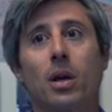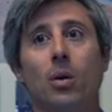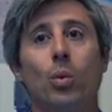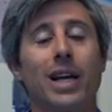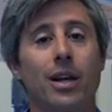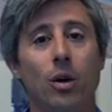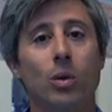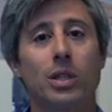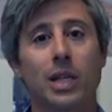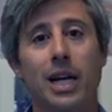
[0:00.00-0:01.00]
We can
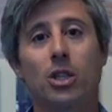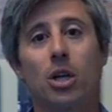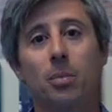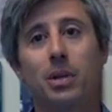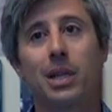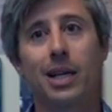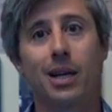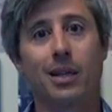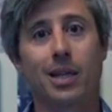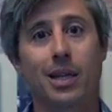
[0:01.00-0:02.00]
always catch up at the
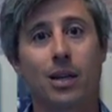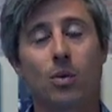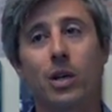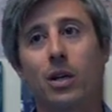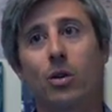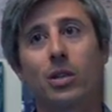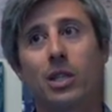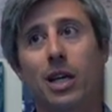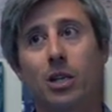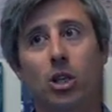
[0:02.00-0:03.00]
end of the year. We can always
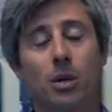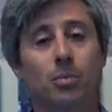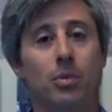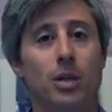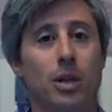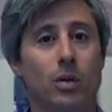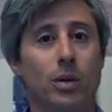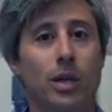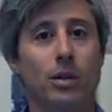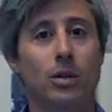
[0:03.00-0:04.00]
catch up,
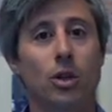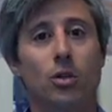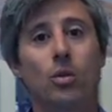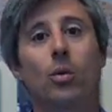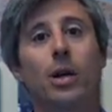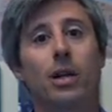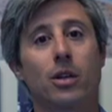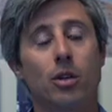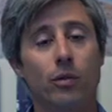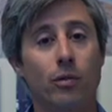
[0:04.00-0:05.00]
in Q3 and
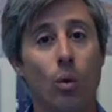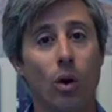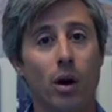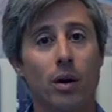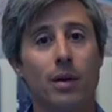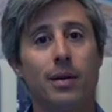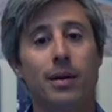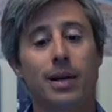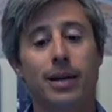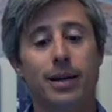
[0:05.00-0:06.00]
Q4.
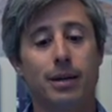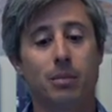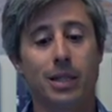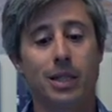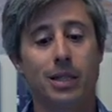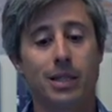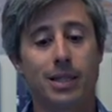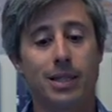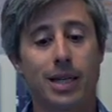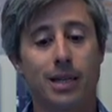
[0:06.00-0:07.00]
It didn't
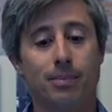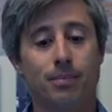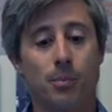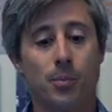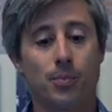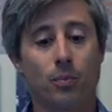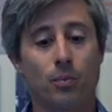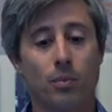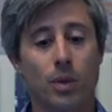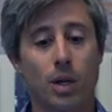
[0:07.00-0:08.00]
seem,
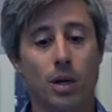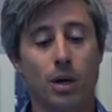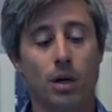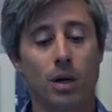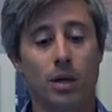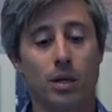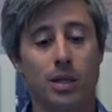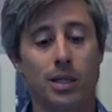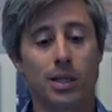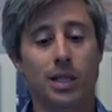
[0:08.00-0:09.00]

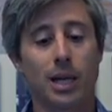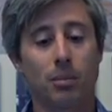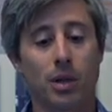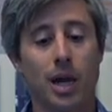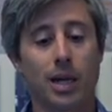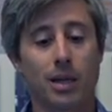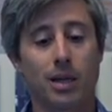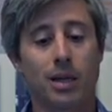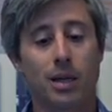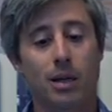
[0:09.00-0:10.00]
it seemed like
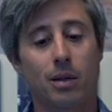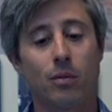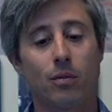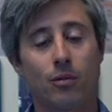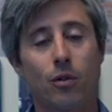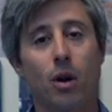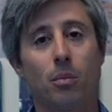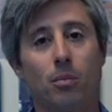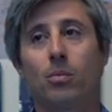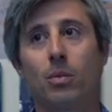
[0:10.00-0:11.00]

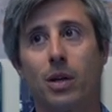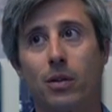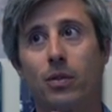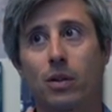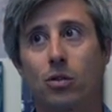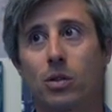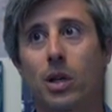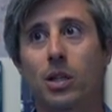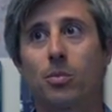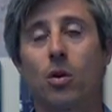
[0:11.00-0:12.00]
from investors
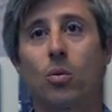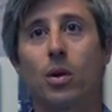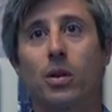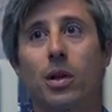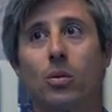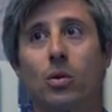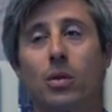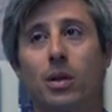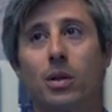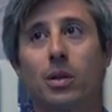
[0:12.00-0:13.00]
that I spoke with, it
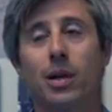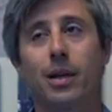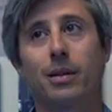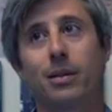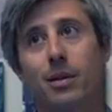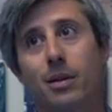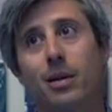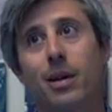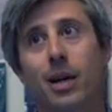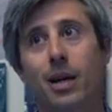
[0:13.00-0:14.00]
would, and
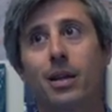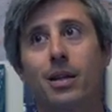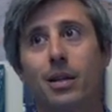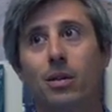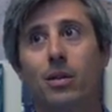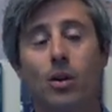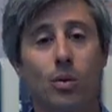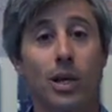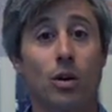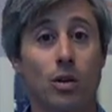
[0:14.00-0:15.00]

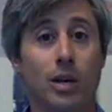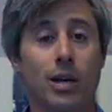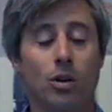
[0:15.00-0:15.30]
in